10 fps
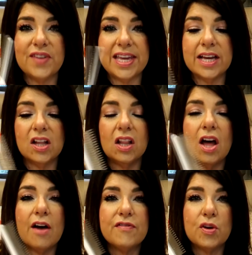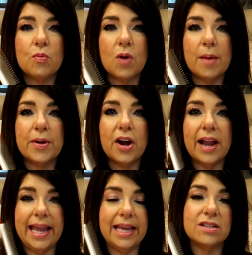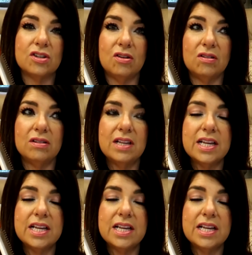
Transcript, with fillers: feel of the rubber handle.